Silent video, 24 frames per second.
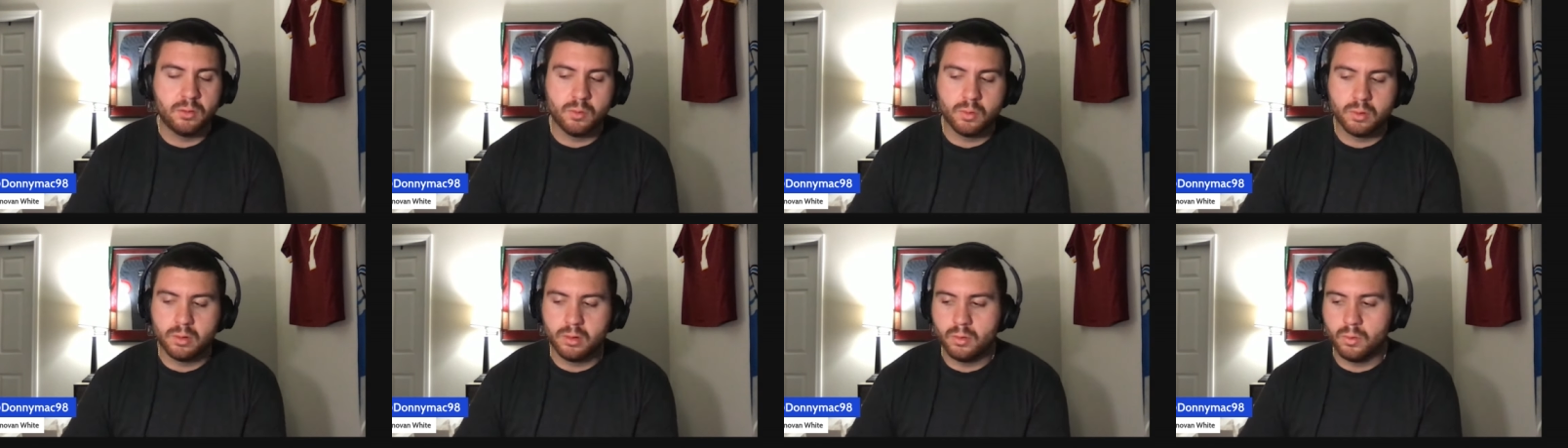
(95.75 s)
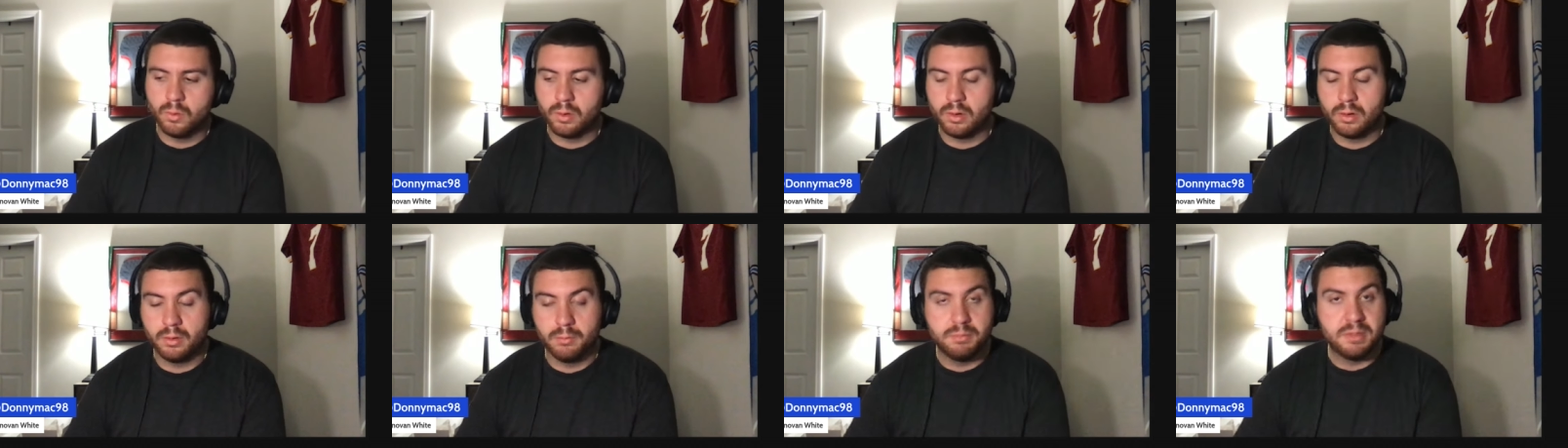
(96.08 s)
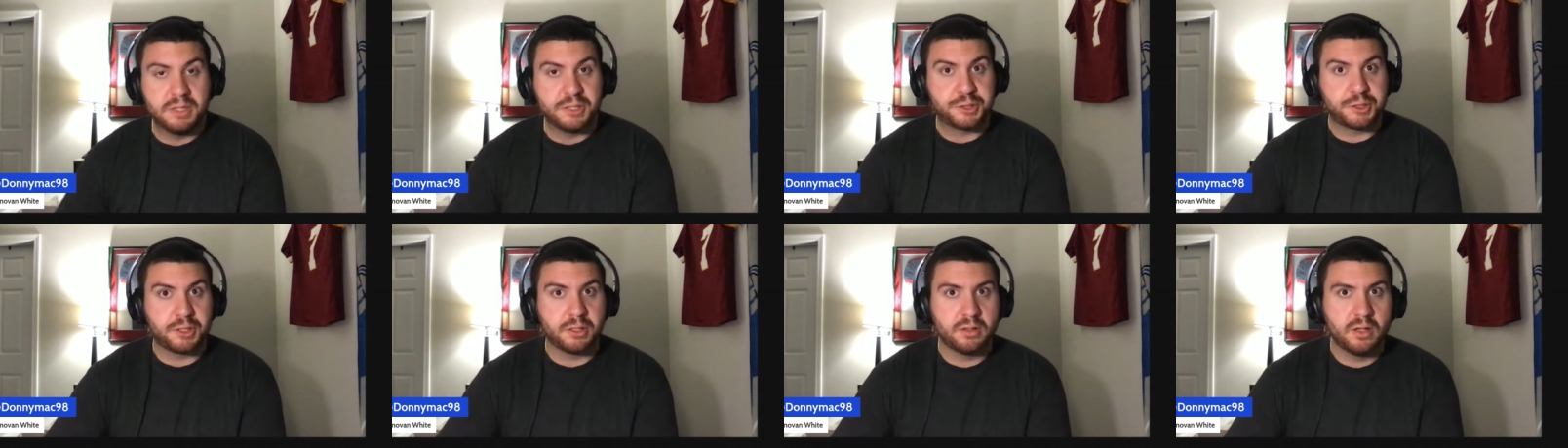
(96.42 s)
or or
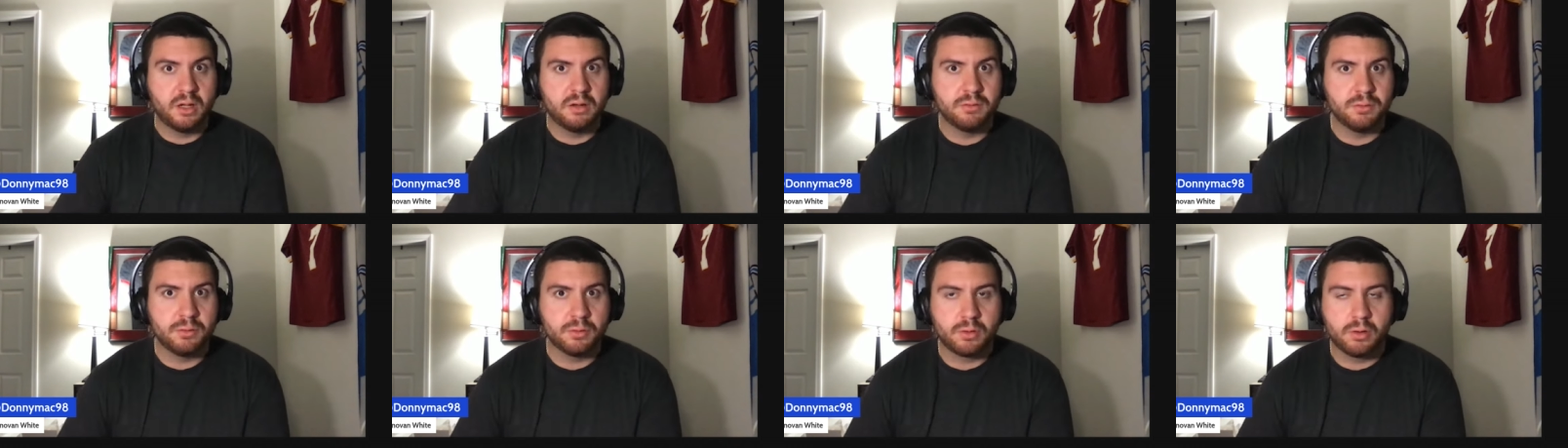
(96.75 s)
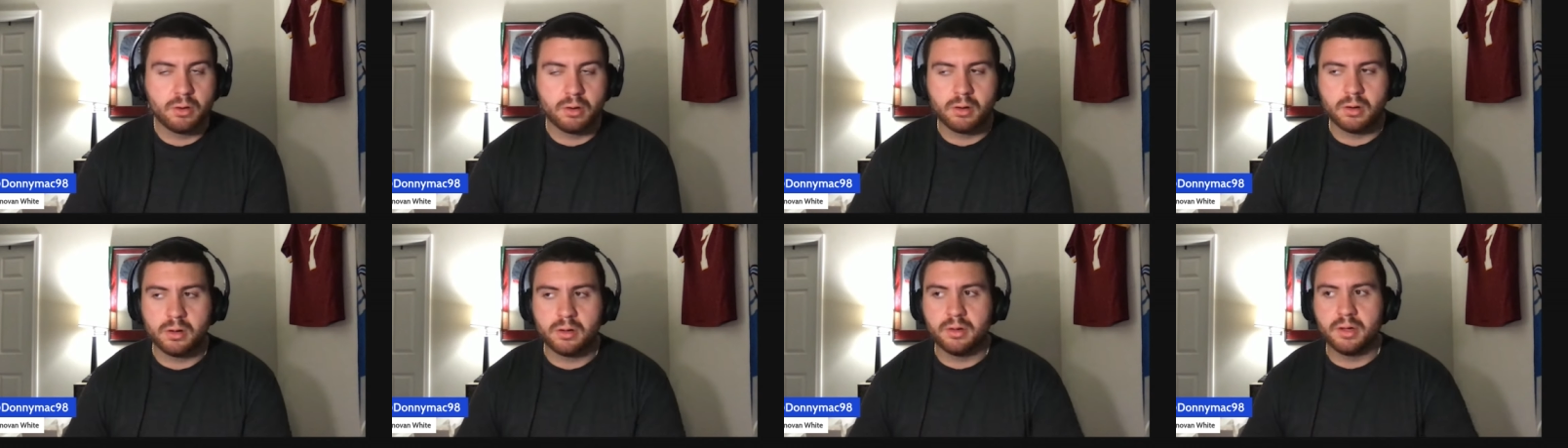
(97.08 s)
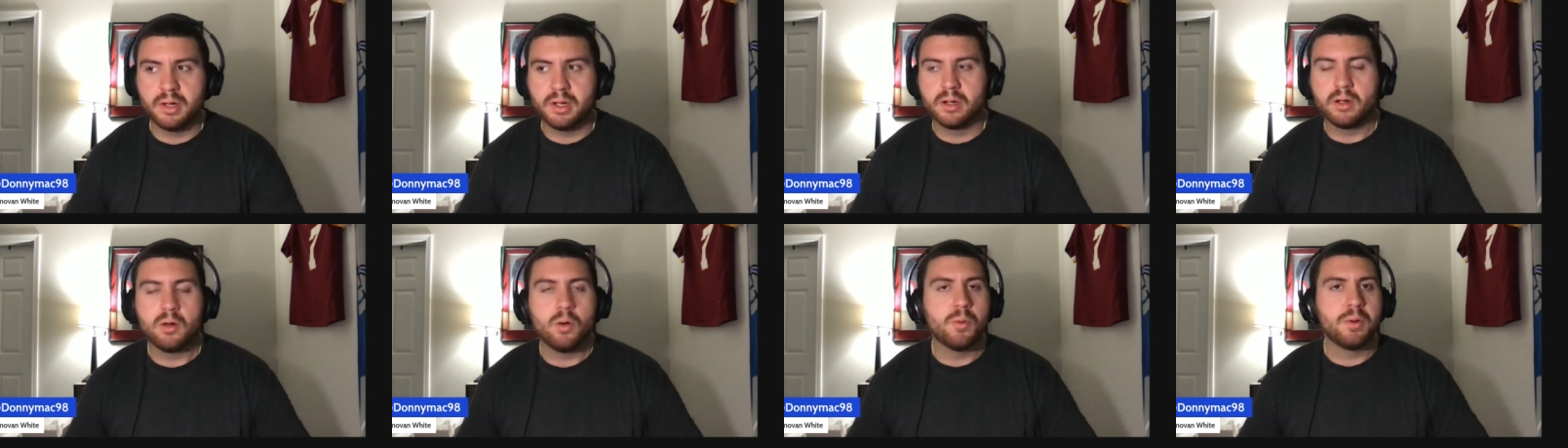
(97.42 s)
Michigan level
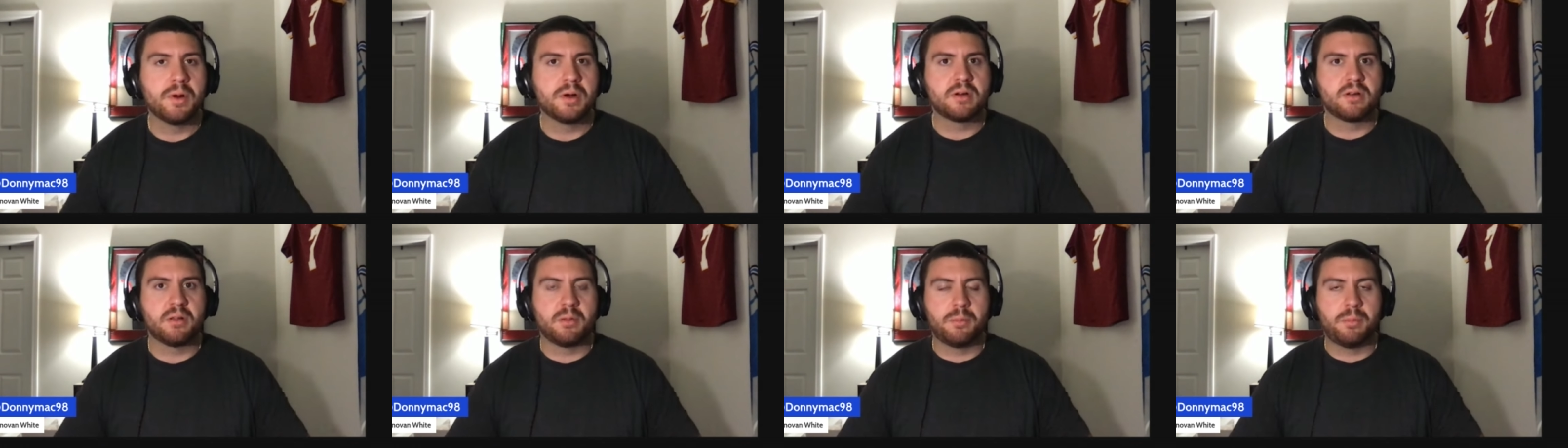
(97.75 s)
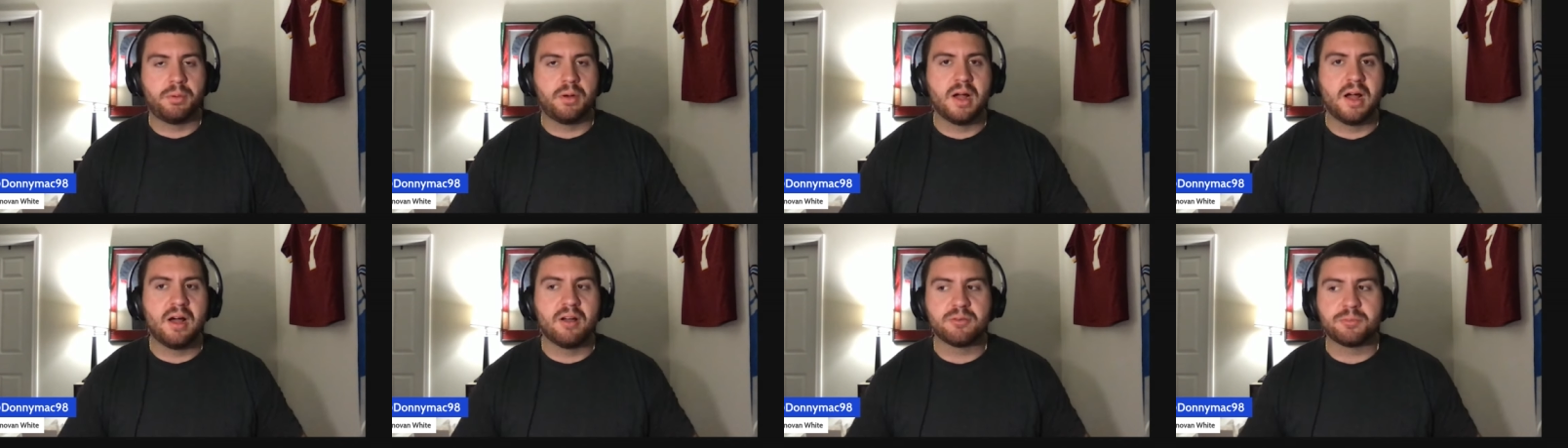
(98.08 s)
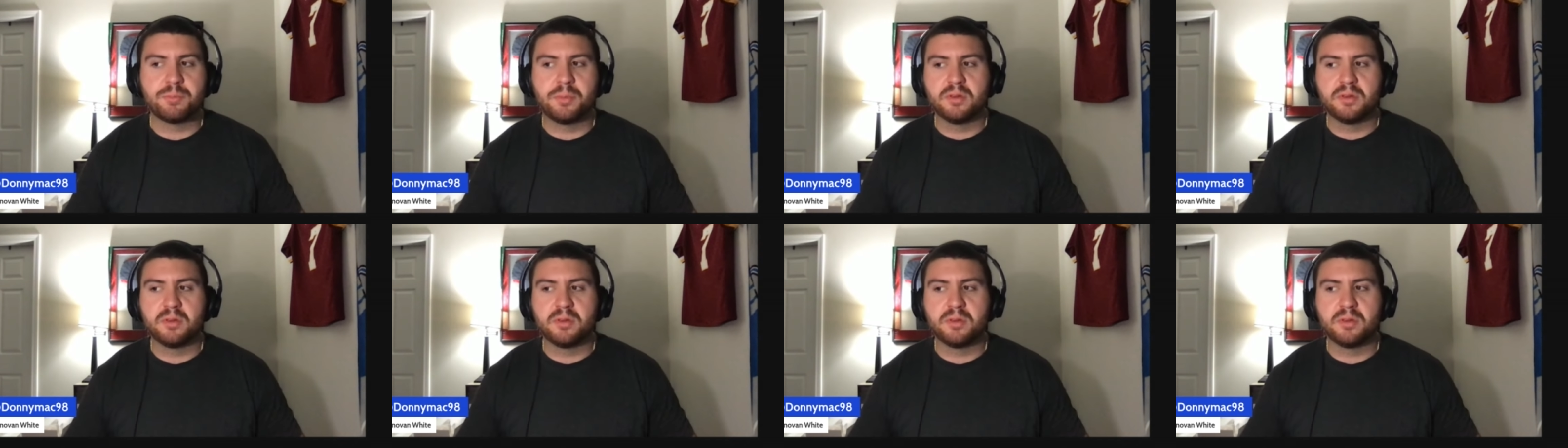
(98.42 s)
currently going to the playoffs,